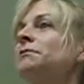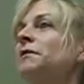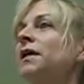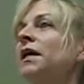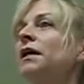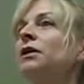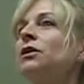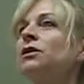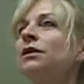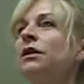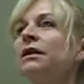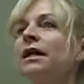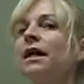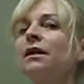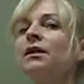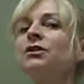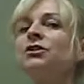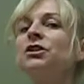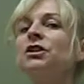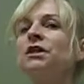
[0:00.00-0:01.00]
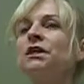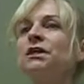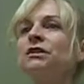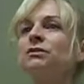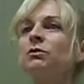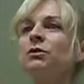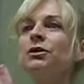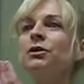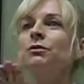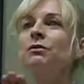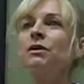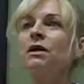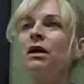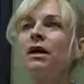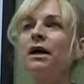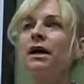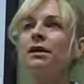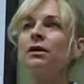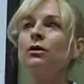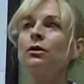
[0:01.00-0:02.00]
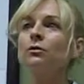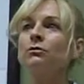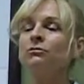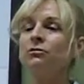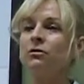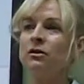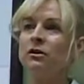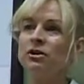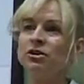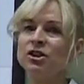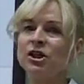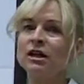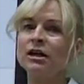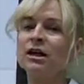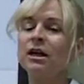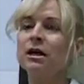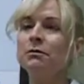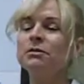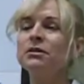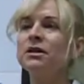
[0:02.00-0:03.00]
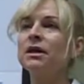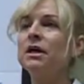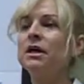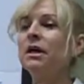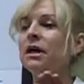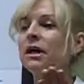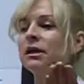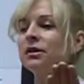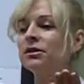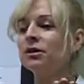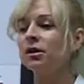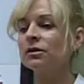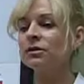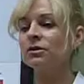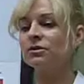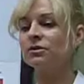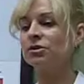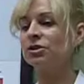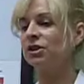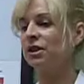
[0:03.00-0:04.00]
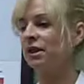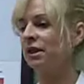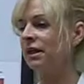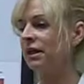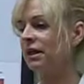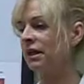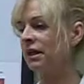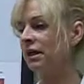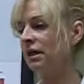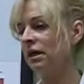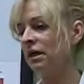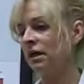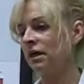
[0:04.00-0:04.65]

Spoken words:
And a good analogy is when you and I go for our checkups and doctors are checking,